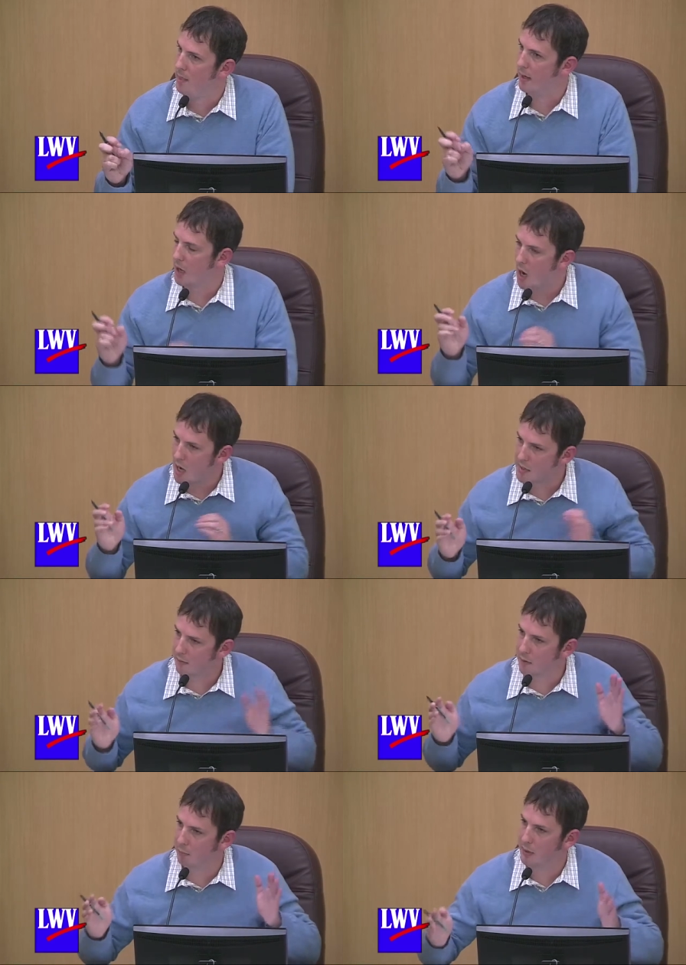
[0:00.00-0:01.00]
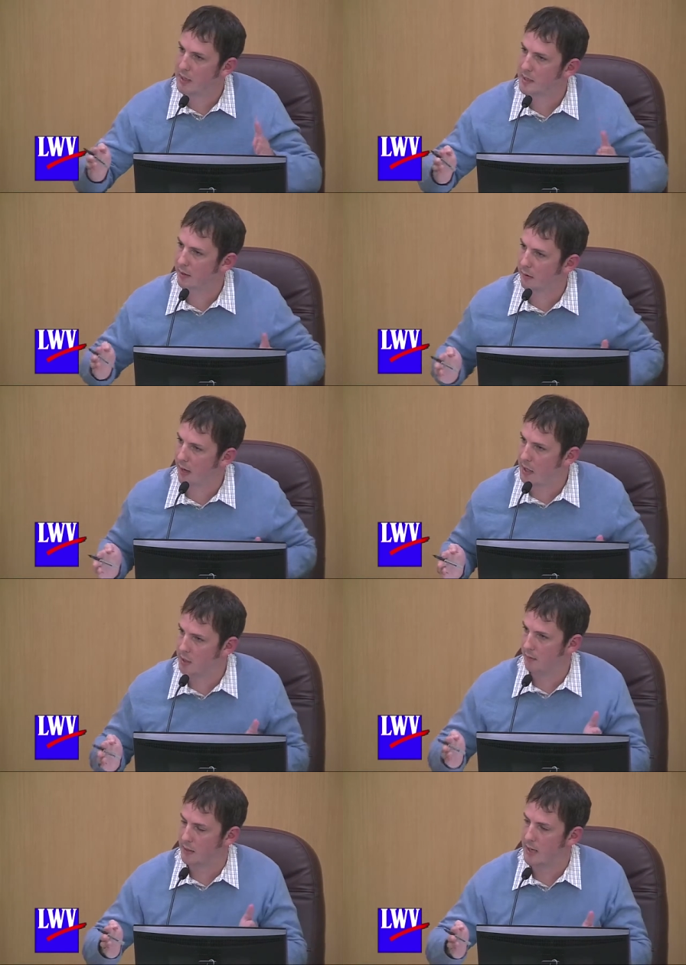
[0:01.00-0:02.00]
the costs of complete
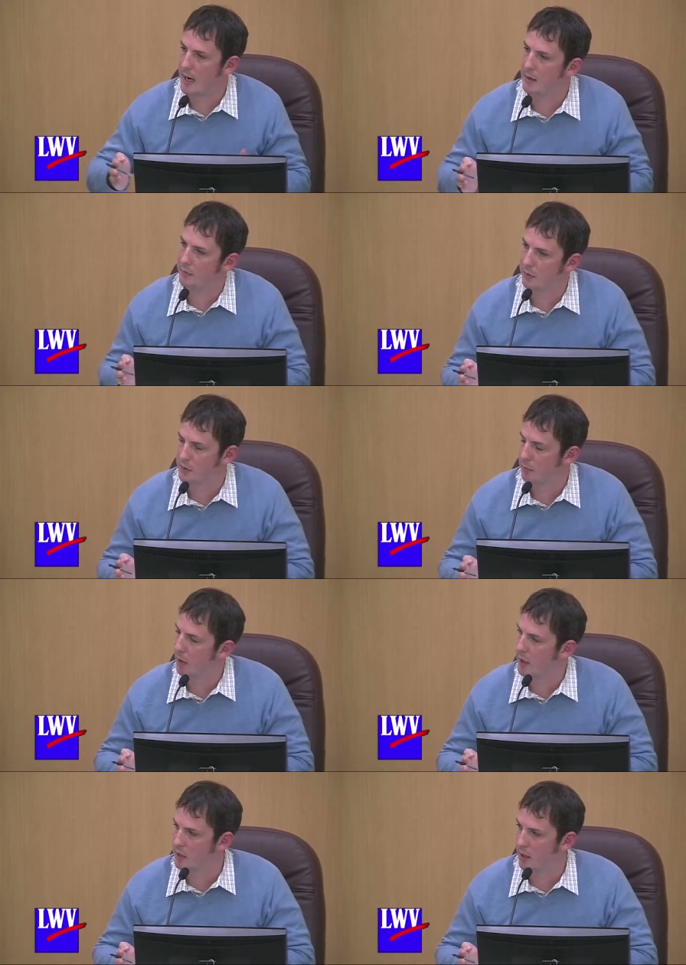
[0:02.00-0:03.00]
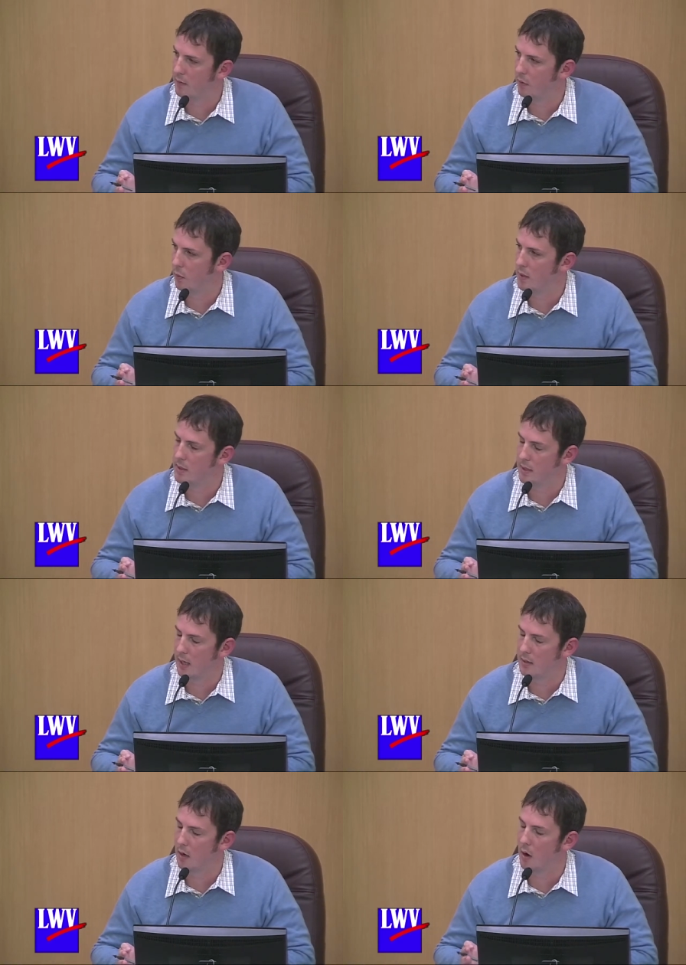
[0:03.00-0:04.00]
segregation of entire food supply chain for one
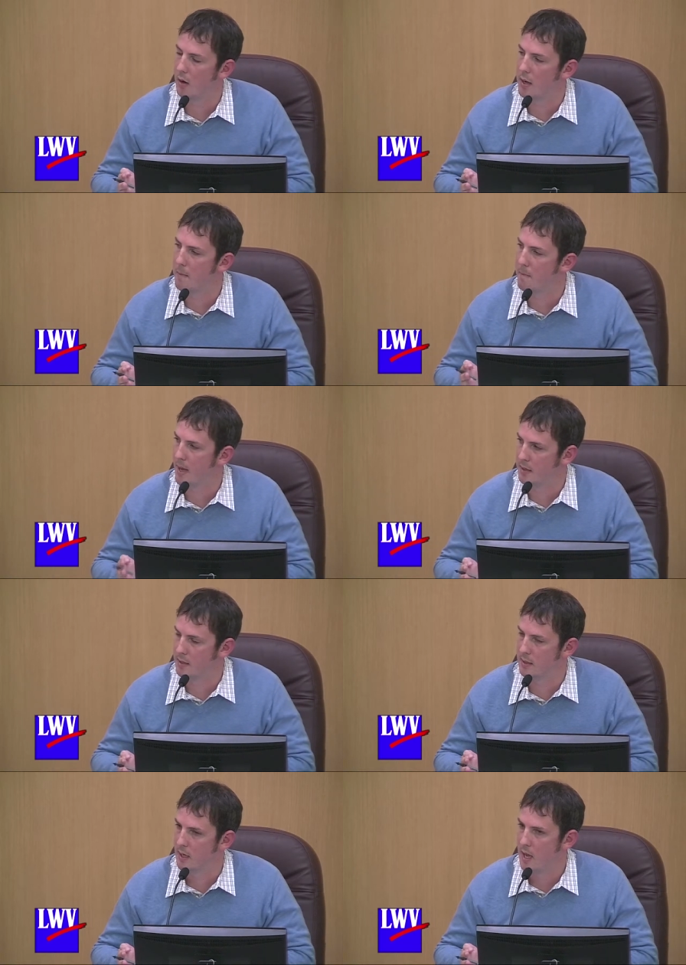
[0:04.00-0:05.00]
state are immense.